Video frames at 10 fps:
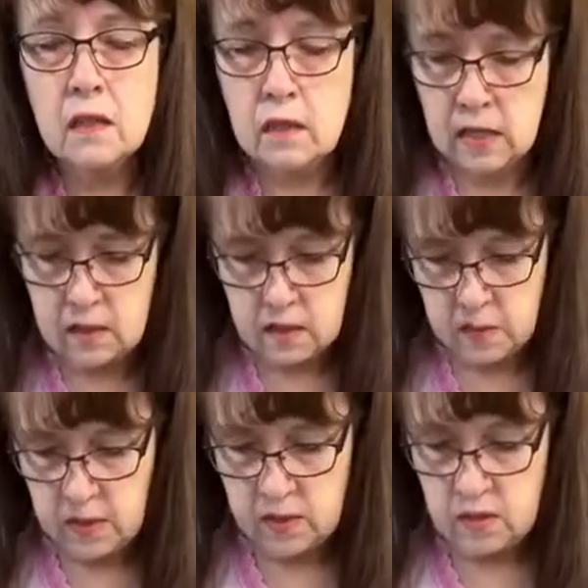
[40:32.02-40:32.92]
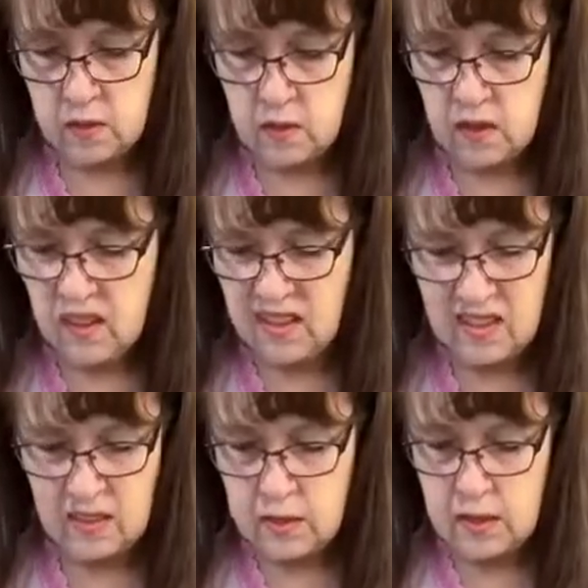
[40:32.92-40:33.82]
Less is better. Just the one. Oh, I
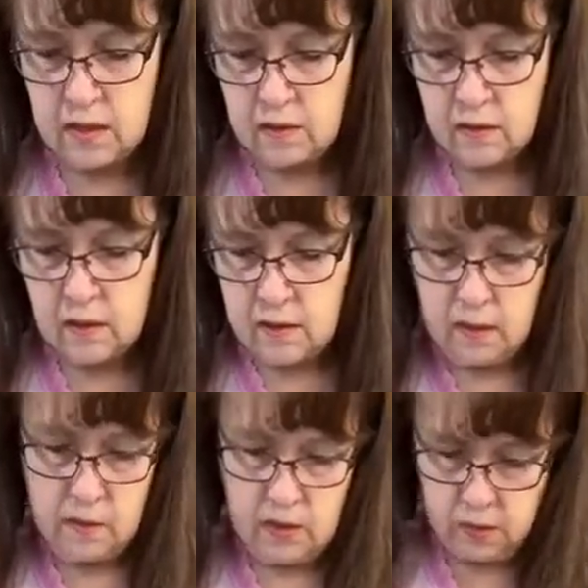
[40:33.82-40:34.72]
think we need. I, am gonna